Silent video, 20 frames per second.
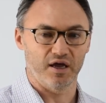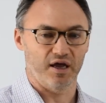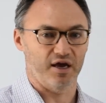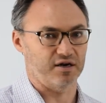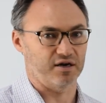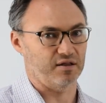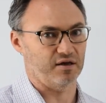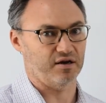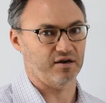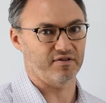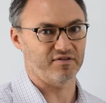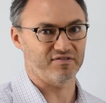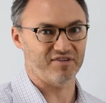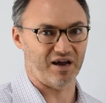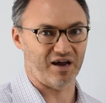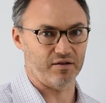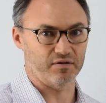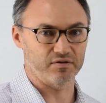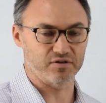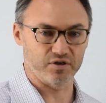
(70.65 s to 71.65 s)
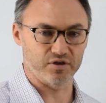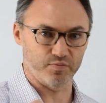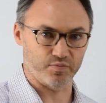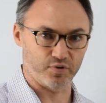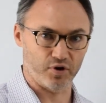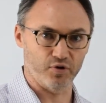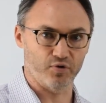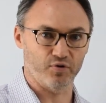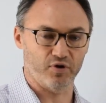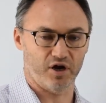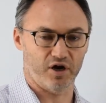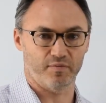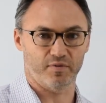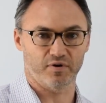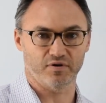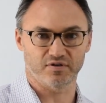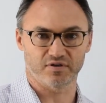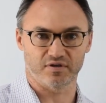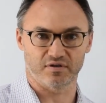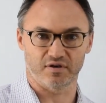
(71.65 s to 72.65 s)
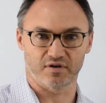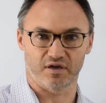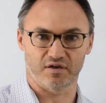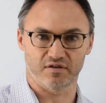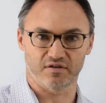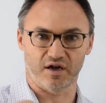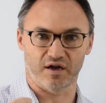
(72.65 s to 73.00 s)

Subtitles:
and a lot of the talented programmers and